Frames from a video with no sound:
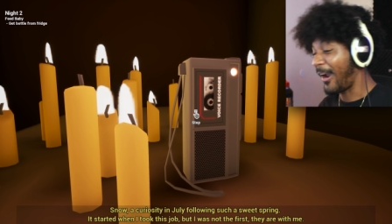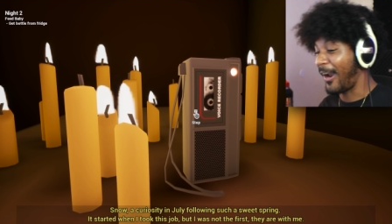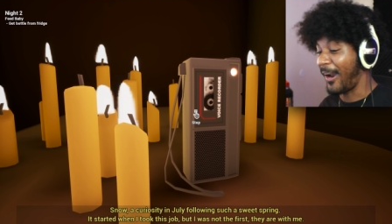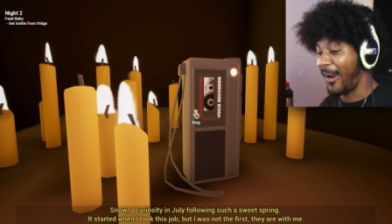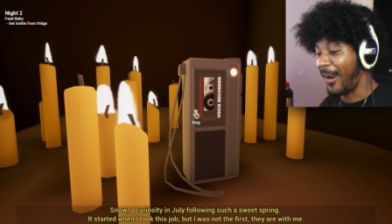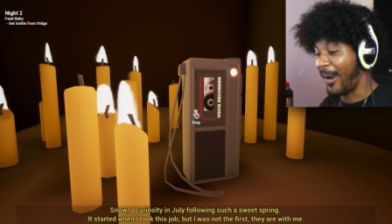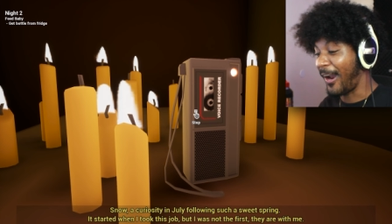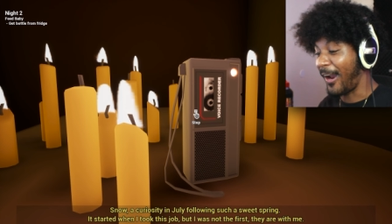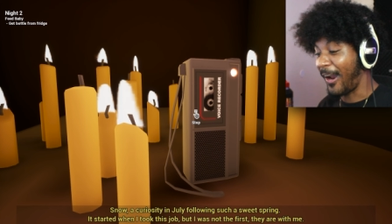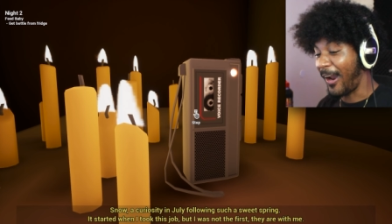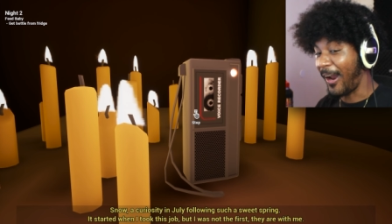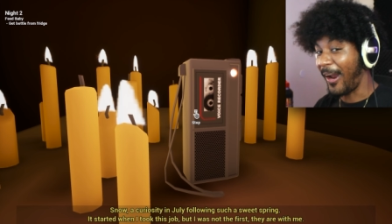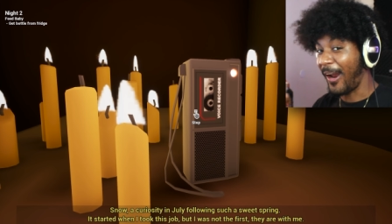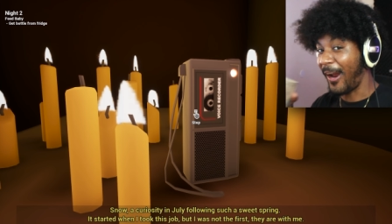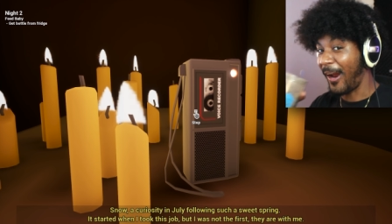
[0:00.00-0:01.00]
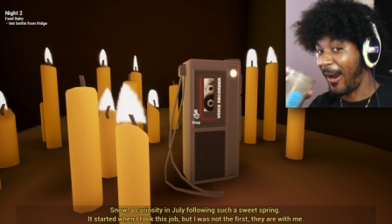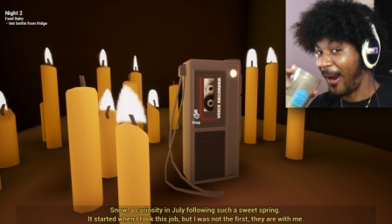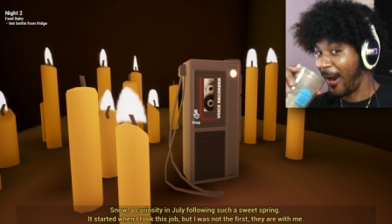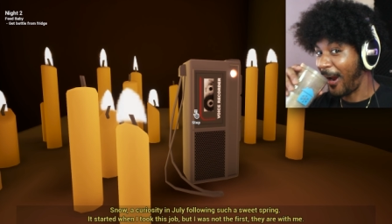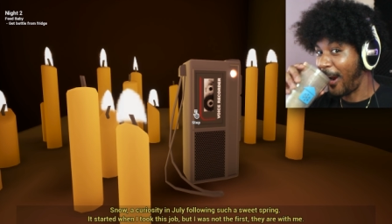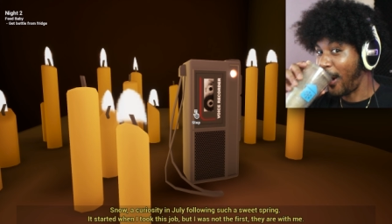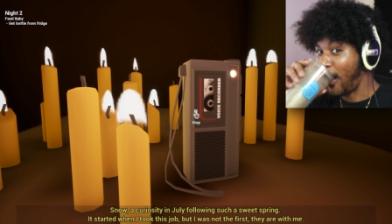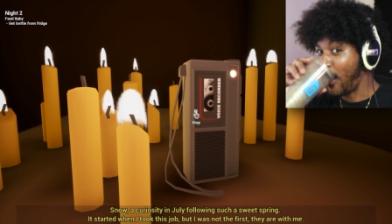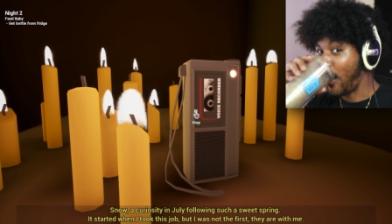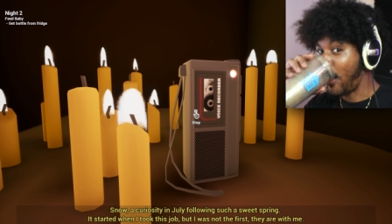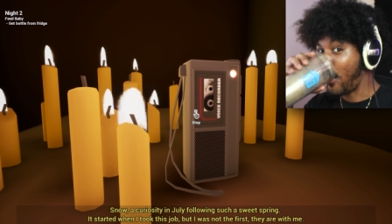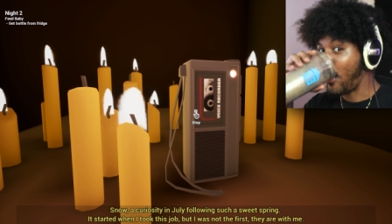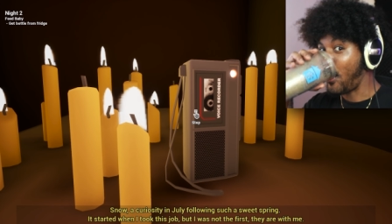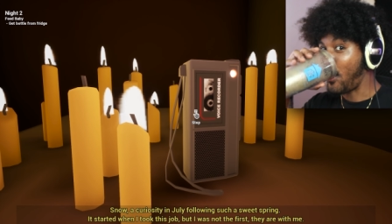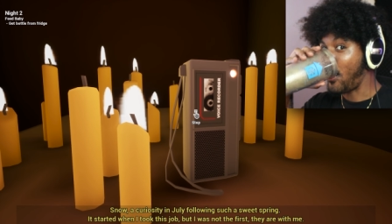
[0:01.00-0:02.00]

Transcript: this job, but I was